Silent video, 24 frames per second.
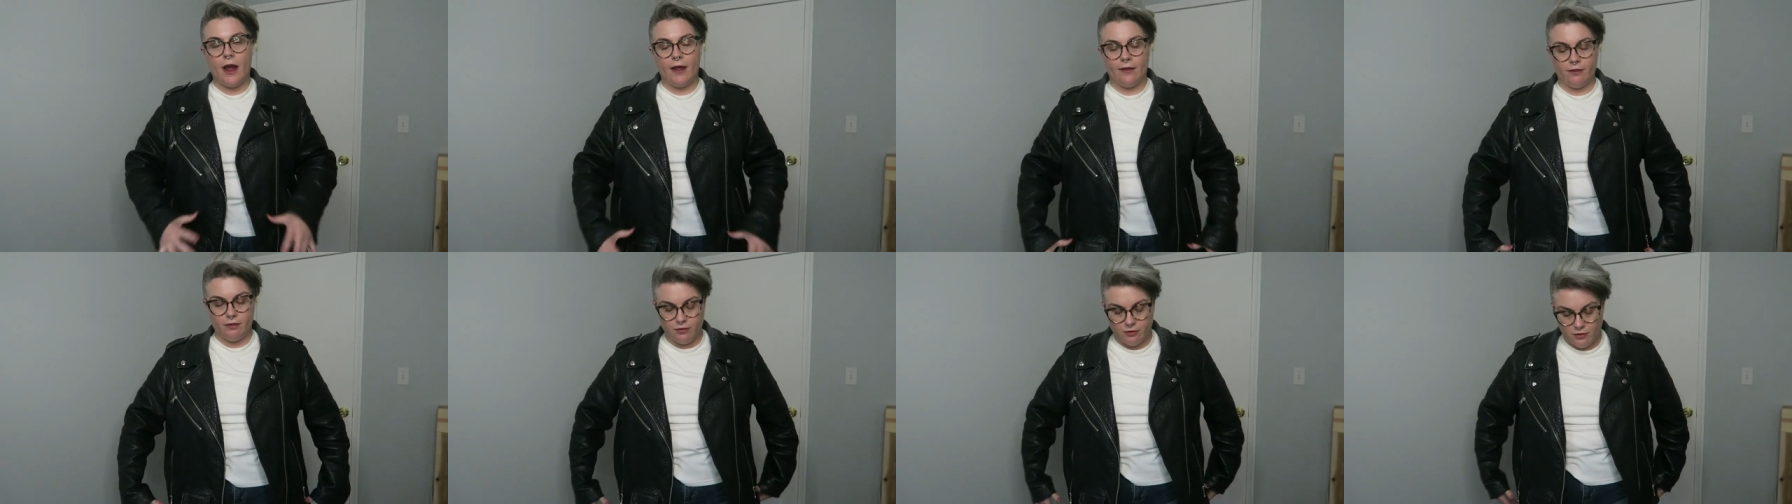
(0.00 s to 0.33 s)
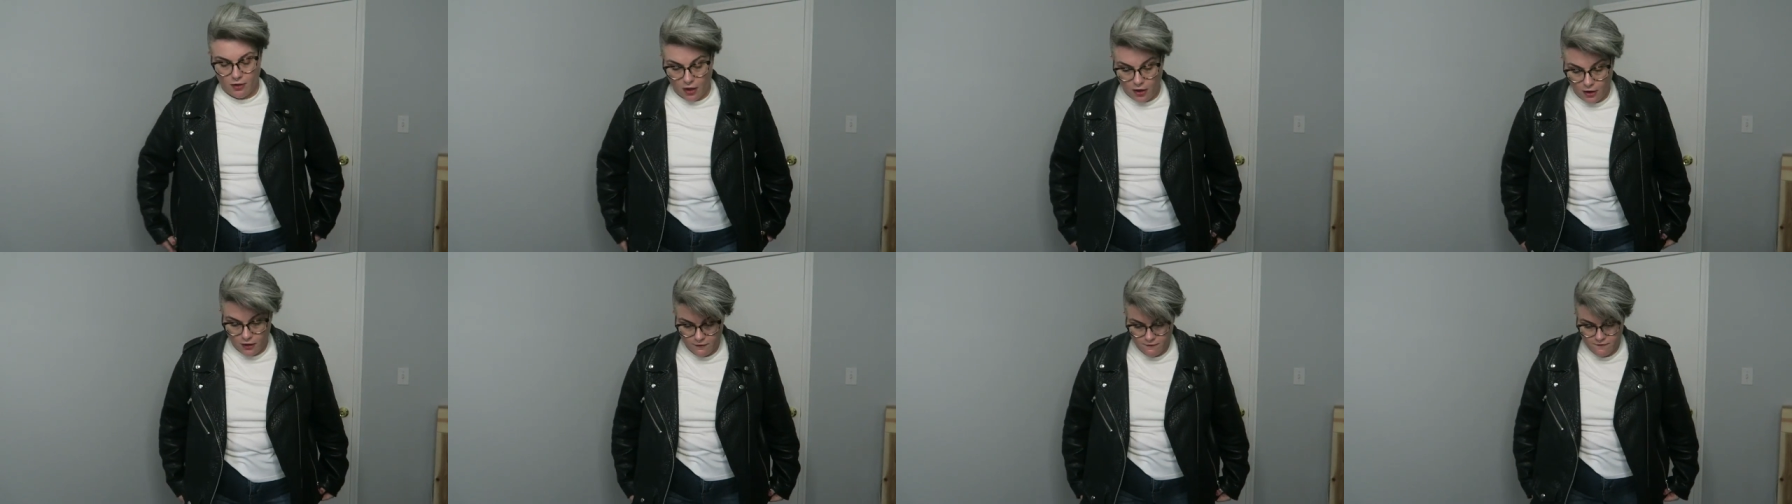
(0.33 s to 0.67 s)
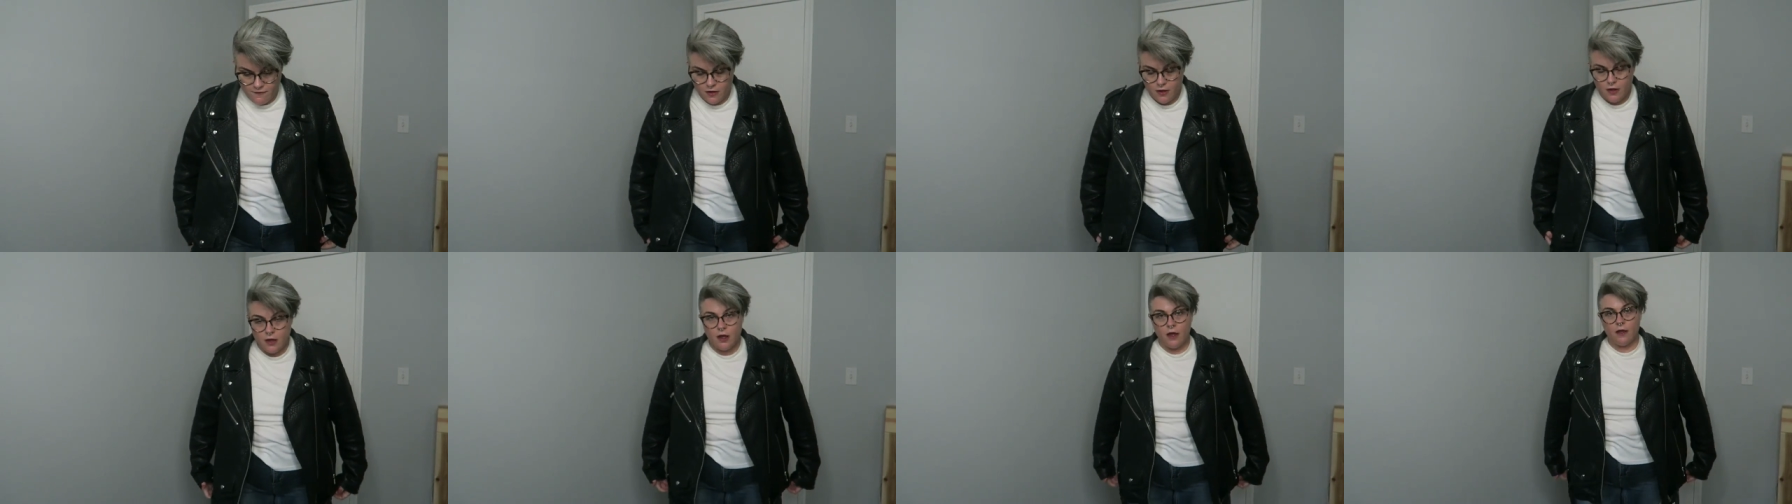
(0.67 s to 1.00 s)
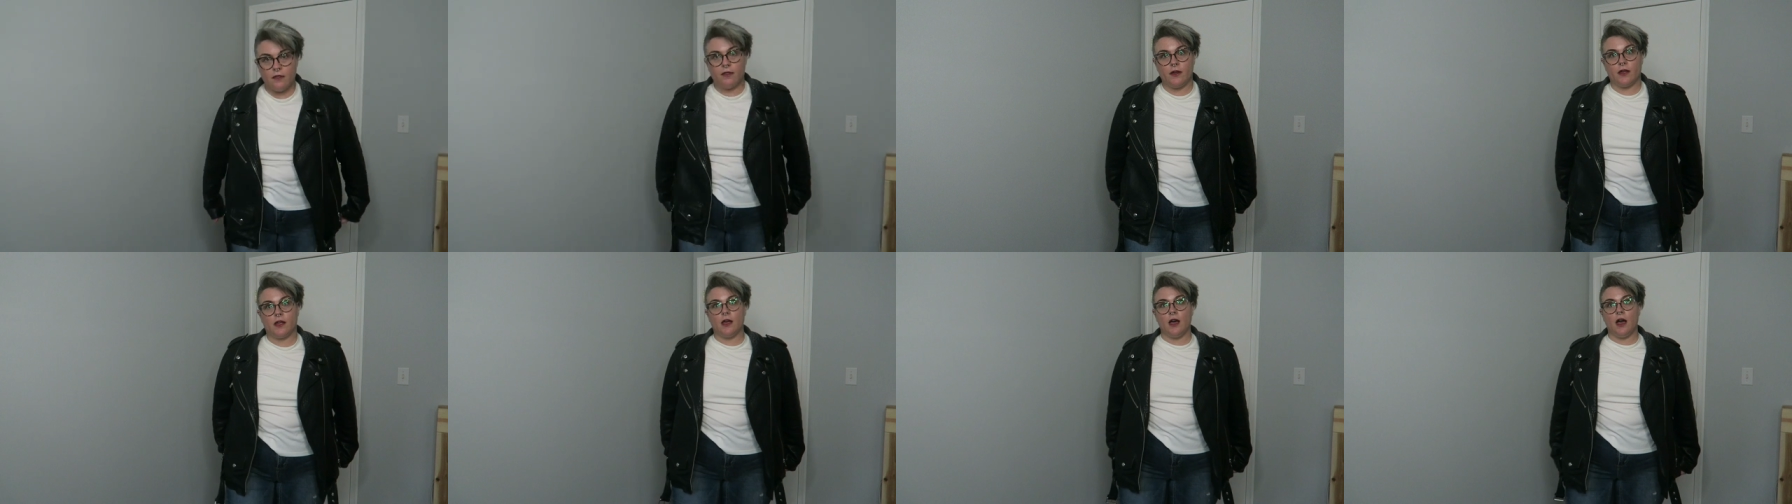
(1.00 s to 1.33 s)
I love
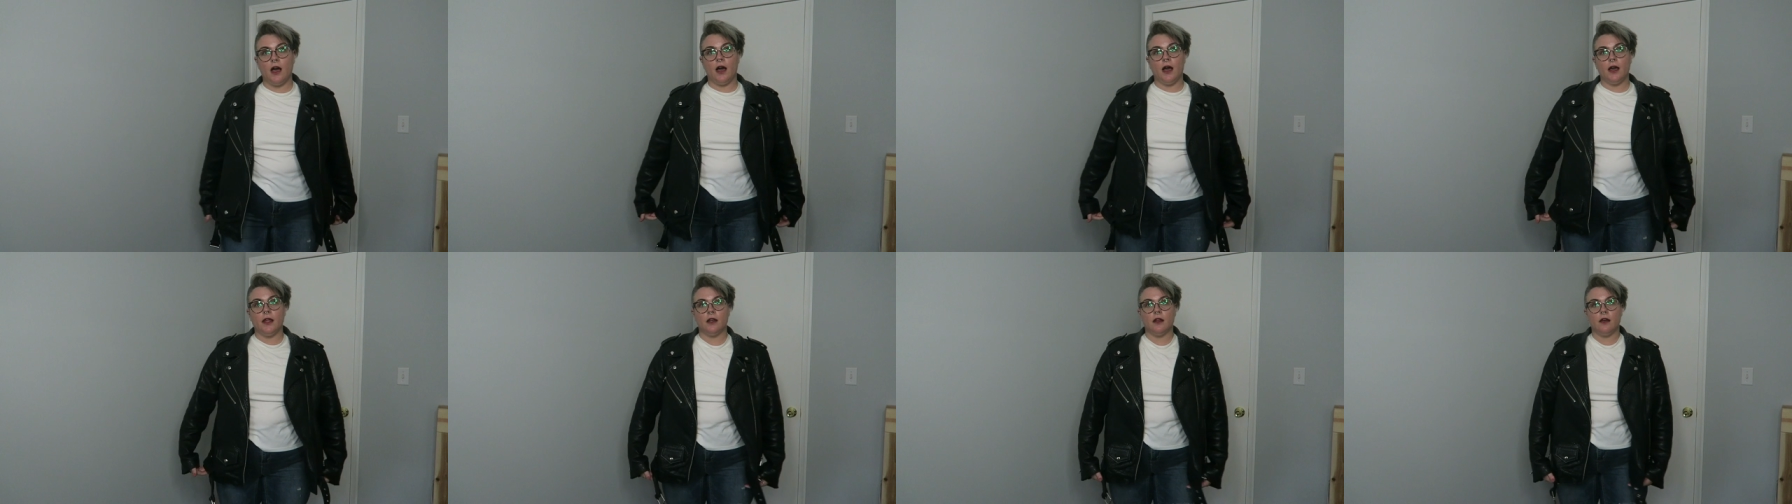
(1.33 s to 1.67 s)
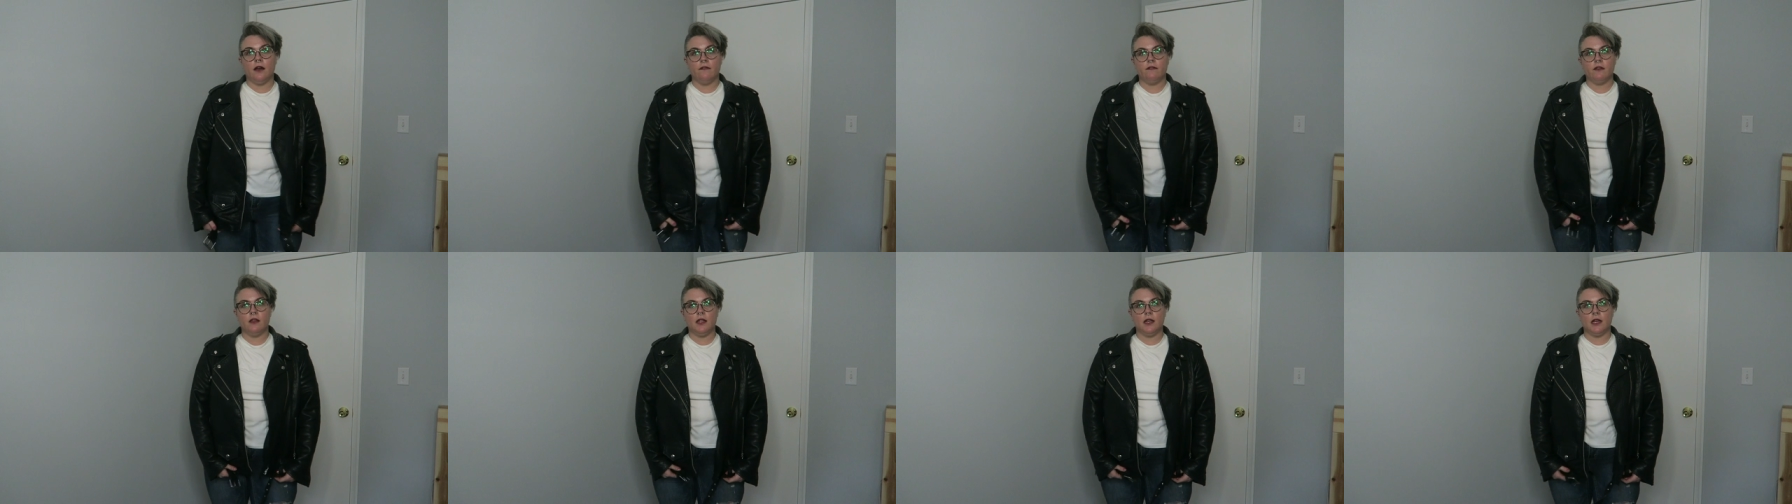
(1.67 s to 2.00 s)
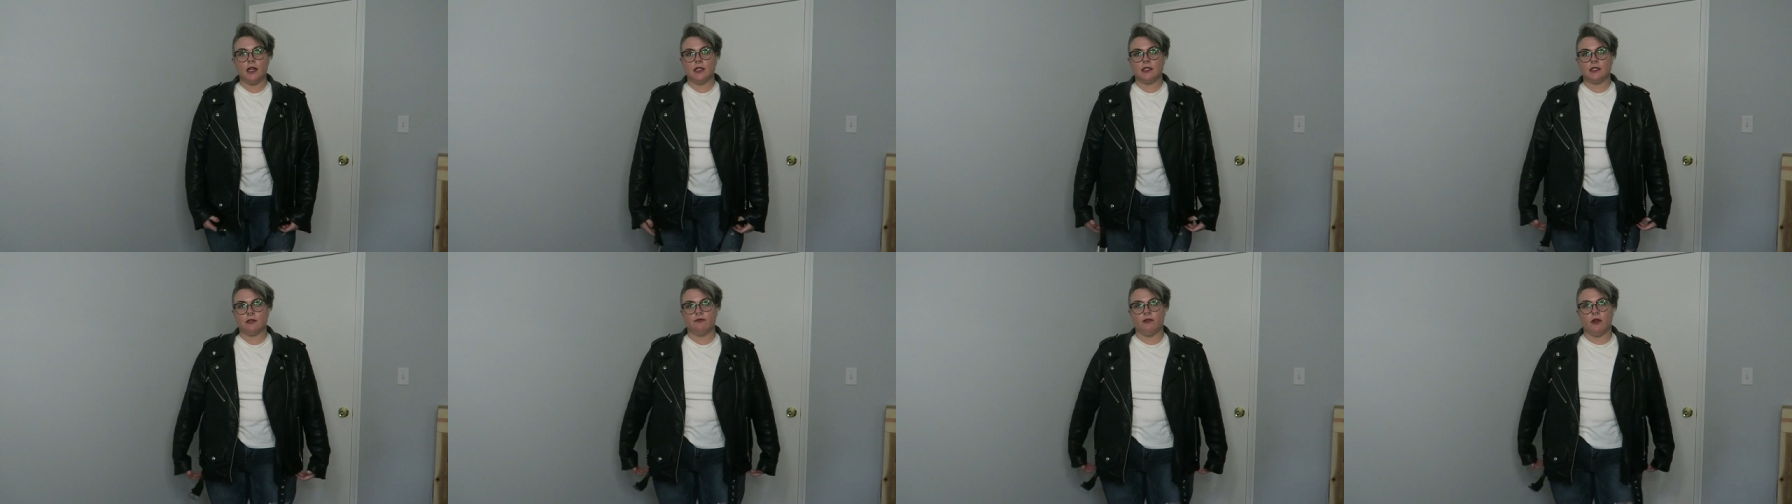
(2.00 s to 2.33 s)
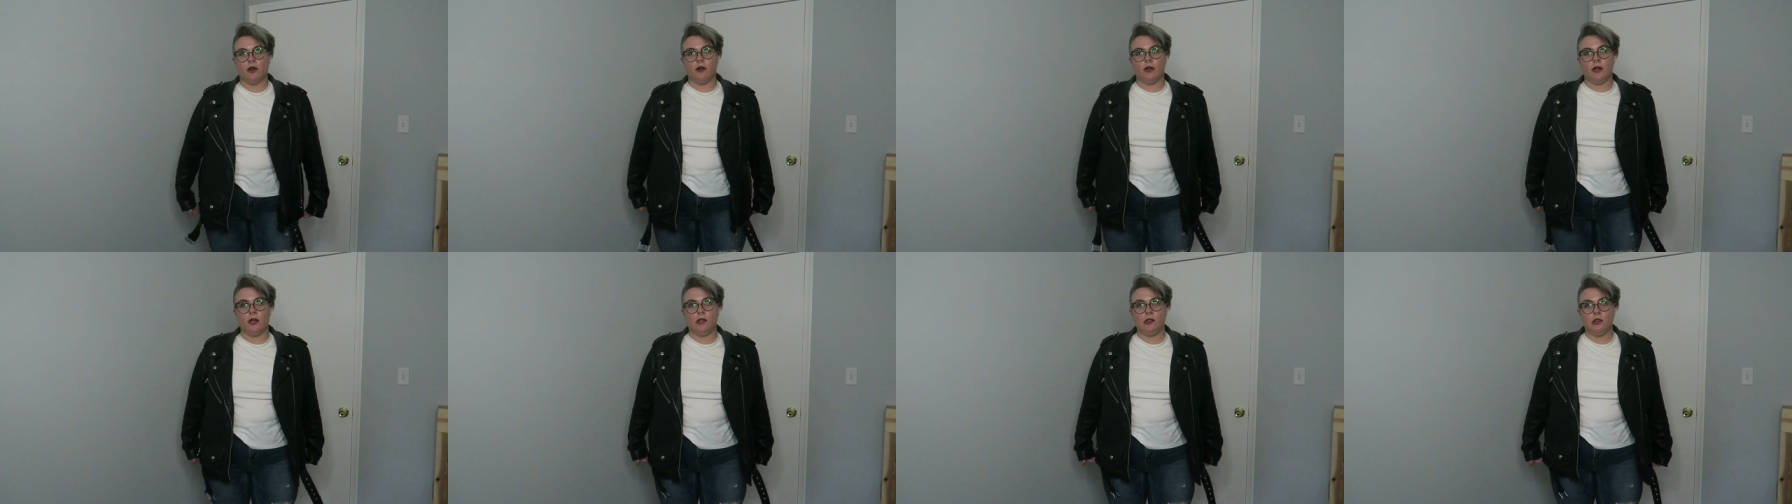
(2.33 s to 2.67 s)
the cut of it. It's
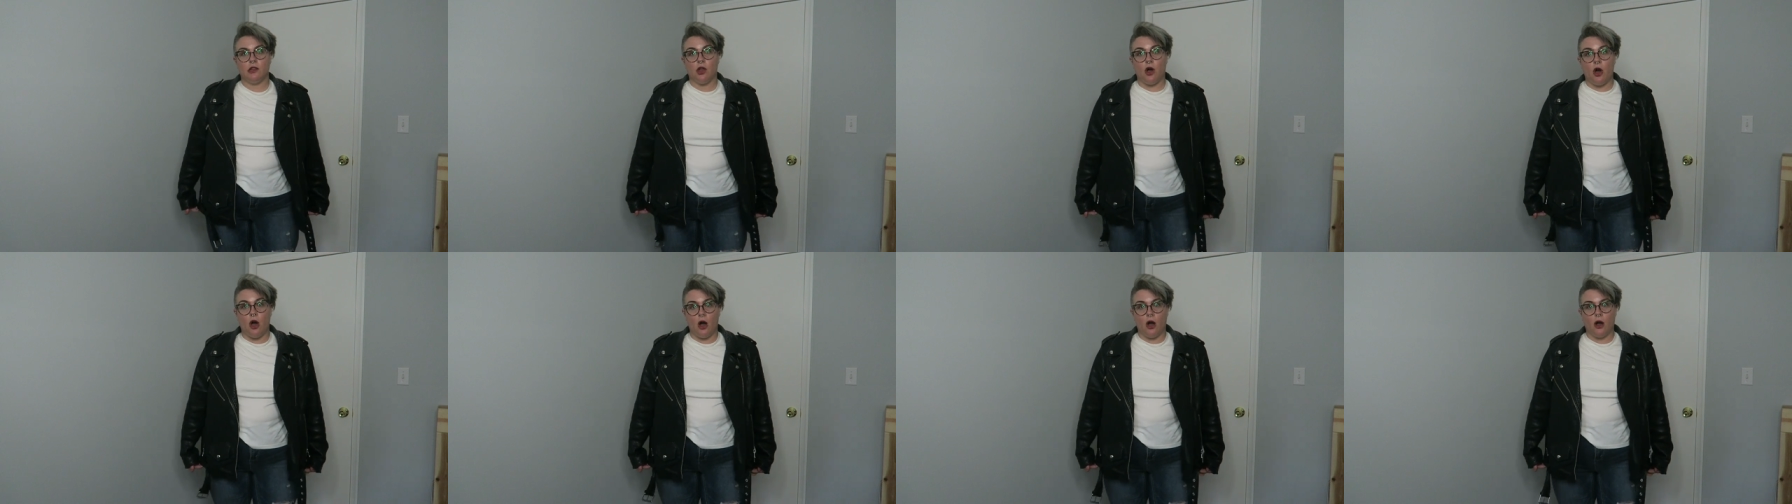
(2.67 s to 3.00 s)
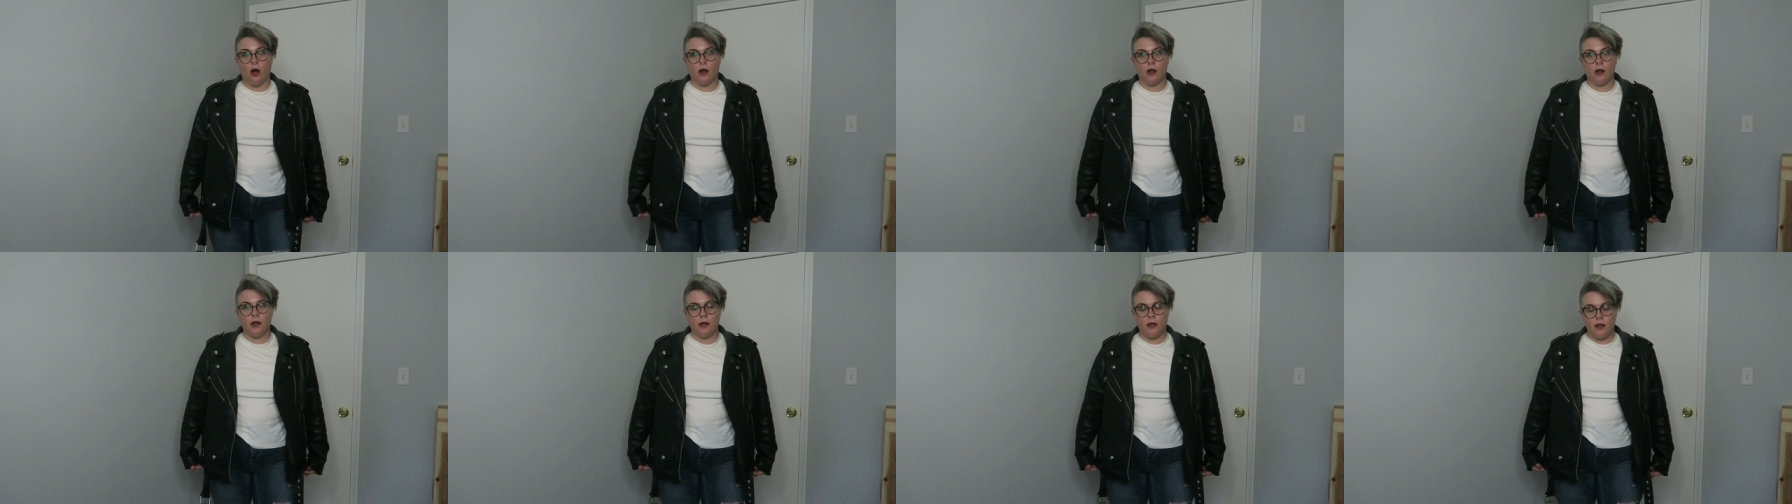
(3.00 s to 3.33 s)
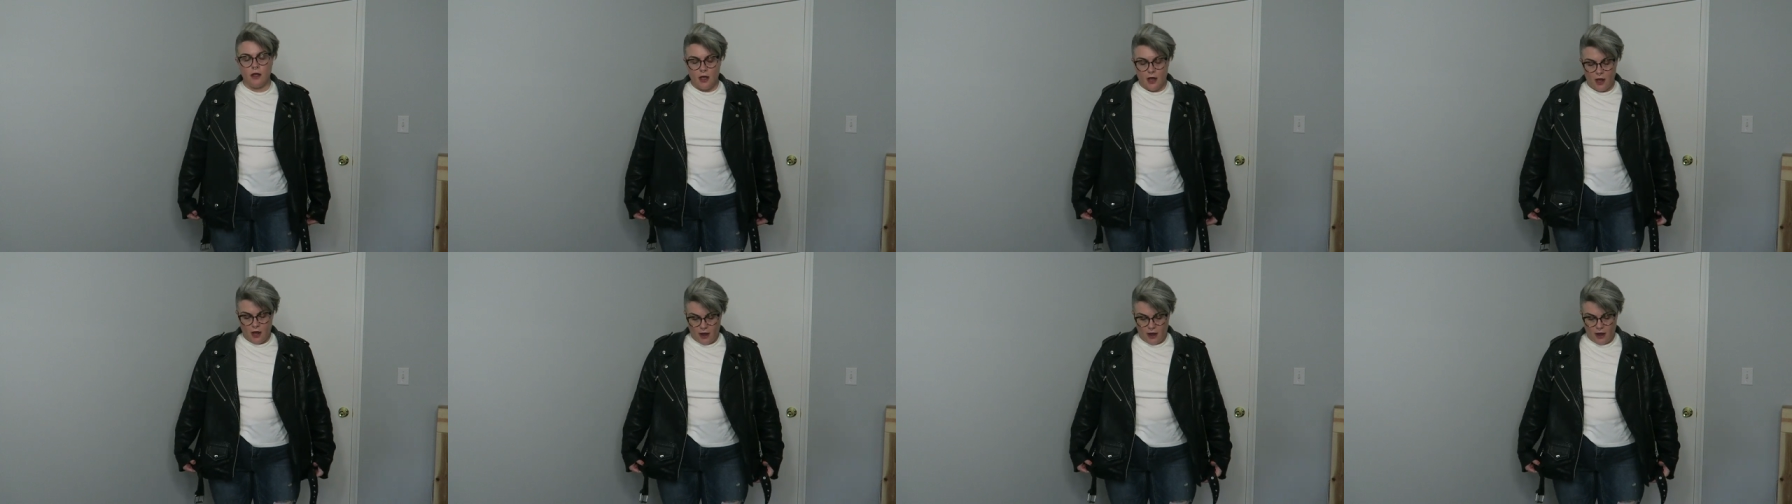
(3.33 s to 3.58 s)
very long.